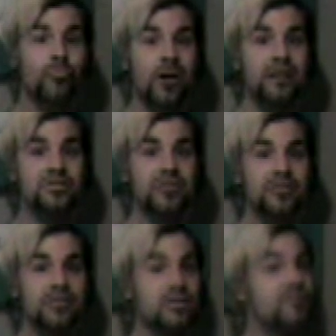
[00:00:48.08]

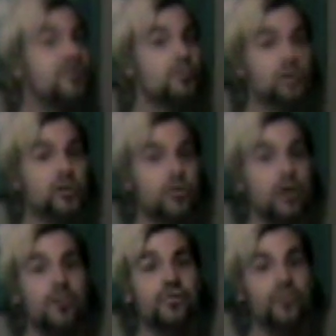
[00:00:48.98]
Rising, the future
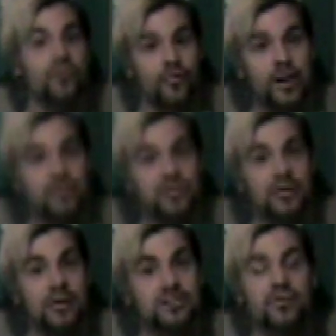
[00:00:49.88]
of the
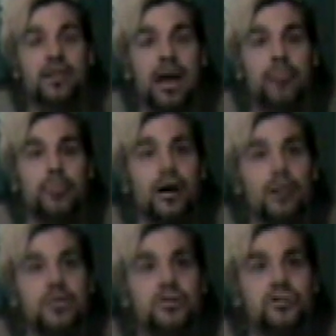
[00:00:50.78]
franchise, and if
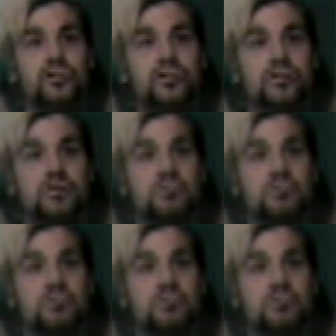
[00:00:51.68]
Capcom is just